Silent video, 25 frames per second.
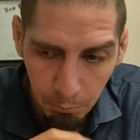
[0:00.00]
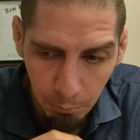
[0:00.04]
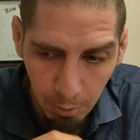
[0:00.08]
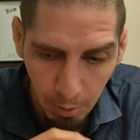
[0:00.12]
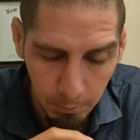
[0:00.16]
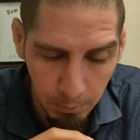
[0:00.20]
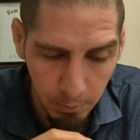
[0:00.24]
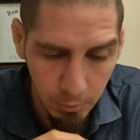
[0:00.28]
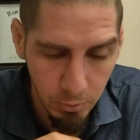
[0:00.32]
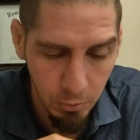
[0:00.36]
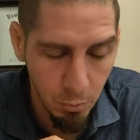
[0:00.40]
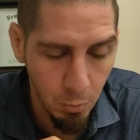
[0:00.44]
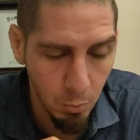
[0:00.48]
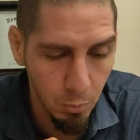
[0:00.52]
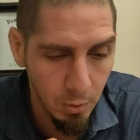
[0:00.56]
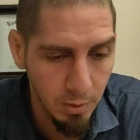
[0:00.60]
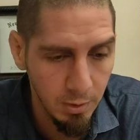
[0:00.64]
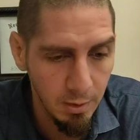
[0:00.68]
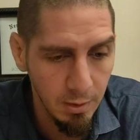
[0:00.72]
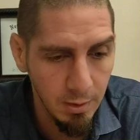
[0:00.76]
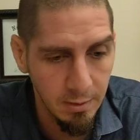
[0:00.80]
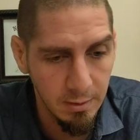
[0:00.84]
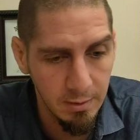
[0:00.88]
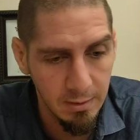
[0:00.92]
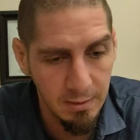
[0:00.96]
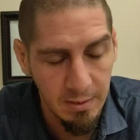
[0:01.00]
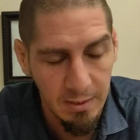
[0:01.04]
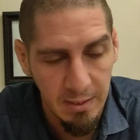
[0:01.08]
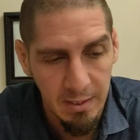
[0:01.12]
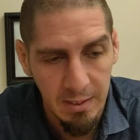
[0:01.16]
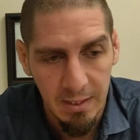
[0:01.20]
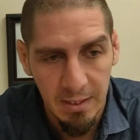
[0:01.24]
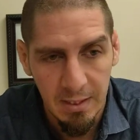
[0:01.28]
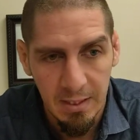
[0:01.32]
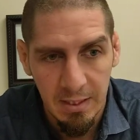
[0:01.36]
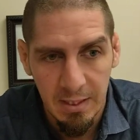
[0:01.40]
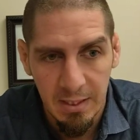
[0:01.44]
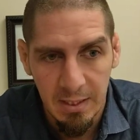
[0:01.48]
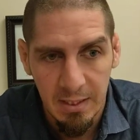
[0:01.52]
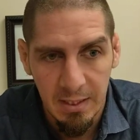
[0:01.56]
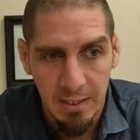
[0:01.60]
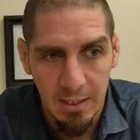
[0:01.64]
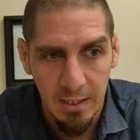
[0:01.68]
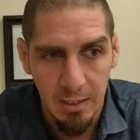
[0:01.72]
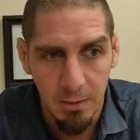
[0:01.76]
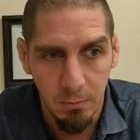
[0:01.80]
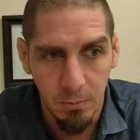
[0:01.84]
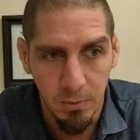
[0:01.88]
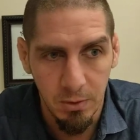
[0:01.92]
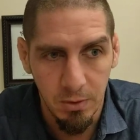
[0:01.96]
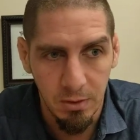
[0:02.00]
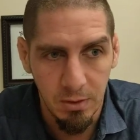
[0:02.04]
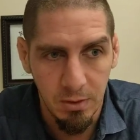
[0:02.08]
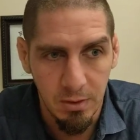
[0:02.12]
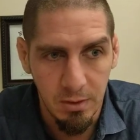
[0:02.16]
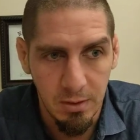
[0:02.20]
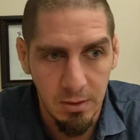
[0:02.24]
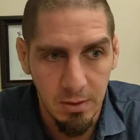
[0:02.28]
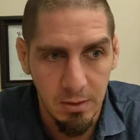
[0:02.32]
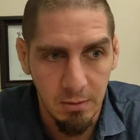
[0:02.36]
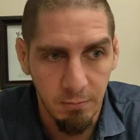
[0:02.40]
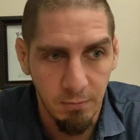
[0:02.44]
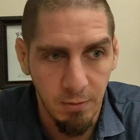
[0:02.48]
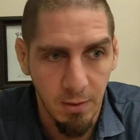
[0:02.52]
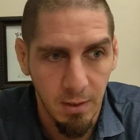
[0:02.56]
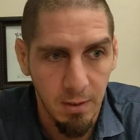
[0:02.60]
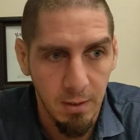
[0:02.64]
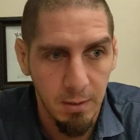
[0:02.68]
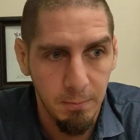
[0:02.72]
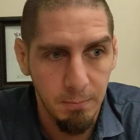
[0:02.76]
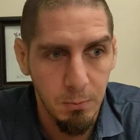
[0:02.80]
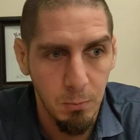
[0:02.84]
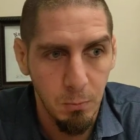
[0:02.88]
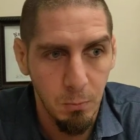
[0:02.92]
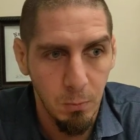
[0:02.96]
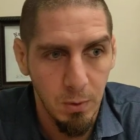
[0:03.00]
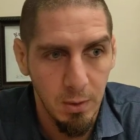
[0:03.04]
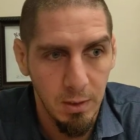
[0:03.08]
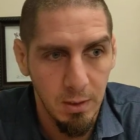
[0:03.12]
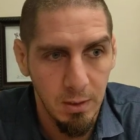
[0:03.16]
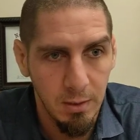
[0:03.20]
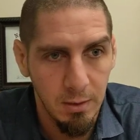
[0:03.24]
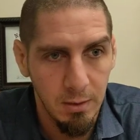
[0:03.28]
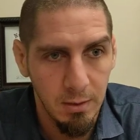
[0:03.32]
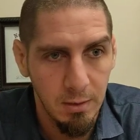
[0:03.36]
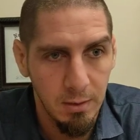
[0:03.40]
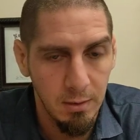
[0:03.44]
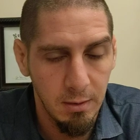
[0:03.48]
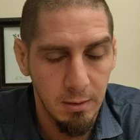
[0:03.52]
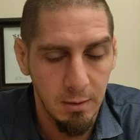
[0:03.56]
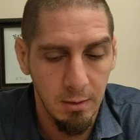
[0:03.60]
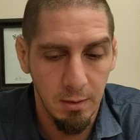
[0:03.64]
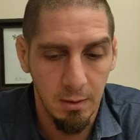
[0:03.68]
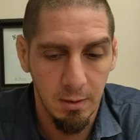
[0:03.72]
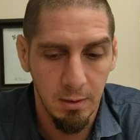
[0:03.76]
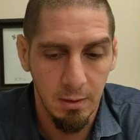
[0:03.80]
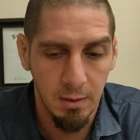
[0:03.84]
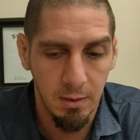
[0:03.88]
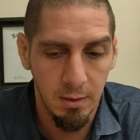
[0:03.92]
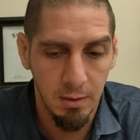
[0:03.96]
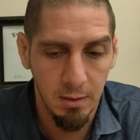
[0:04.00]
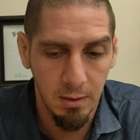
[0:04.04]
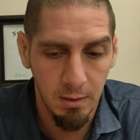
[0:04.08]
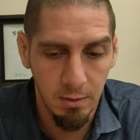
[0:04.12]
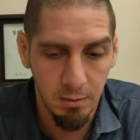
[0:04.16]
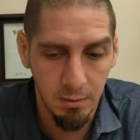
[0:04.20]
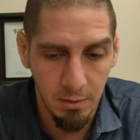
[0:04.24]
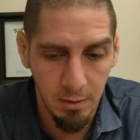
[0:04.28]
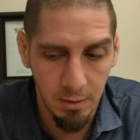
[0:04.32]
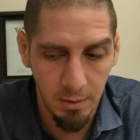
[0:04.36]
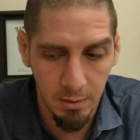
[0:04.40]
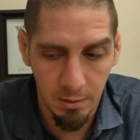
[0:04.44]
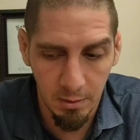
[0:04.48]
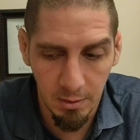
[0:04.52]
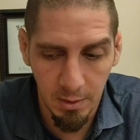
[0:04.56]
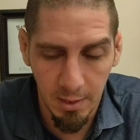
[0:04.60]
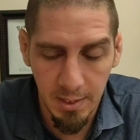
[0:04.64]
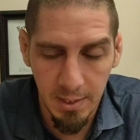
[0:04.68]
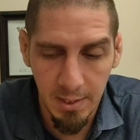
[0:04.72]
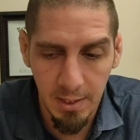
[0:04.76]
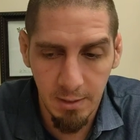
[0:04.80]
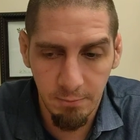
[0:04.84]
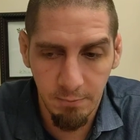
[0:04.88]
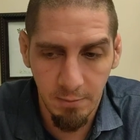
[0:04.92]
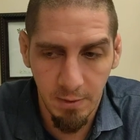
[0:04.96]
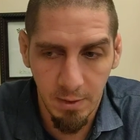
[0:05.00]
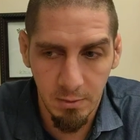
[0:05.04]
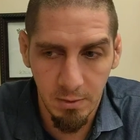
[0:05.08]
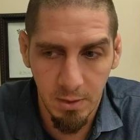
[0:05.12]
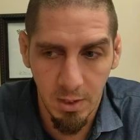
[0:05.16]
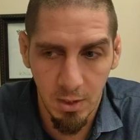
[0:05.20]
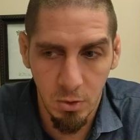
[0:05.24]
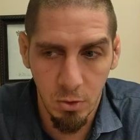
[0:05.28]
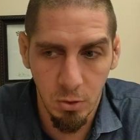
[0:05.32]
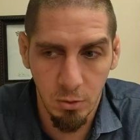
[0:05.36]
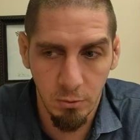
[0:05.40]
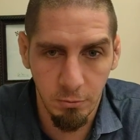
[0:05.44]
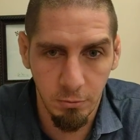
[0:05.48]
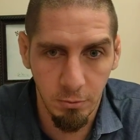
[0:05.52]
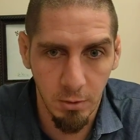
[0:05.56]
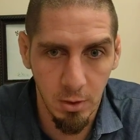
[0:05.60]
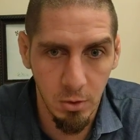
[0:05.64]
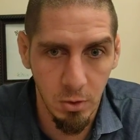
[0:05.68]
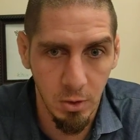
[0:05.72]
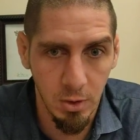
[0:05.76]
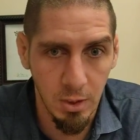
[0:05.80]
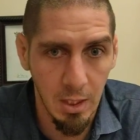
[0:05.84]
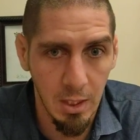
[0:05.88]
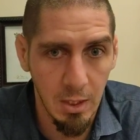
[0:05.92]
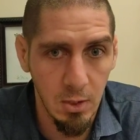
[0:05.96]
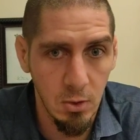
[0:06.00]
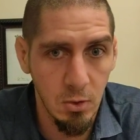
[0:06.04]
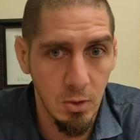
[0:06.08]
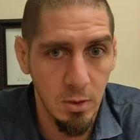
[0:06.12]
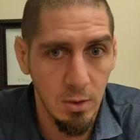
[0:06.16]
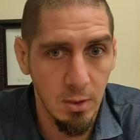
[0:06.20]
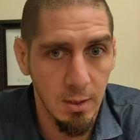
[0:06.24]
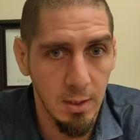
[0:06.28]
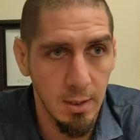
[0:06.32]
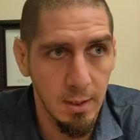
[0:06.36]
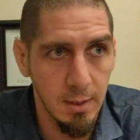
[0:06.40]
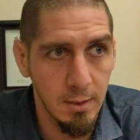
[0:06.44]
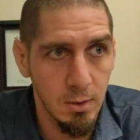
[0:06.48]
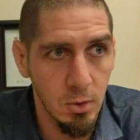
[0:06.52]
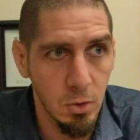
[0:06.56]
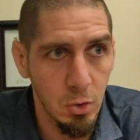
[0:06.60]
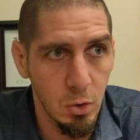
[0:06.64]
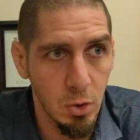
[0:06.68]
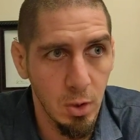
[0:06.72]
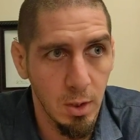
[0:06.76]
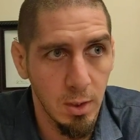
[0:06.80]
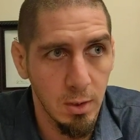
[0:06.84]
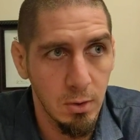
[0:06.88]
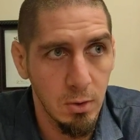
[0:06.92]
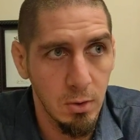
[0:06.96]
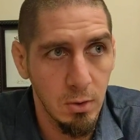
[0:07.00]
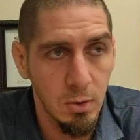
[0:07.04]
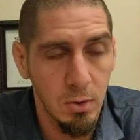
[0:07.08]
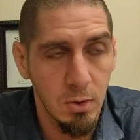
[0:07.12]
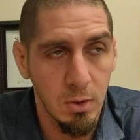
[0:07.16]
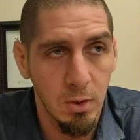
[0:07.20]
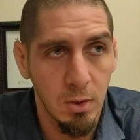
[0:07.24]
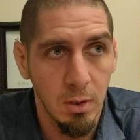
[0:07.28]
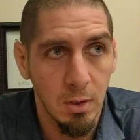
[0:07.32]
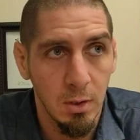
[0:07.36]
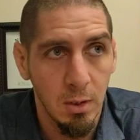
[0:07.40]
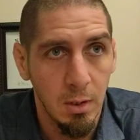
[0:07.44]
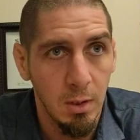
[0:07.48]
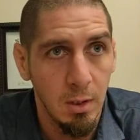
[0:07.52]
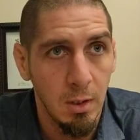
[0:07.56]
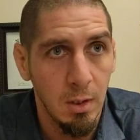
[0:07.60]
public schooling, and it was developed it laid a foundation for education that just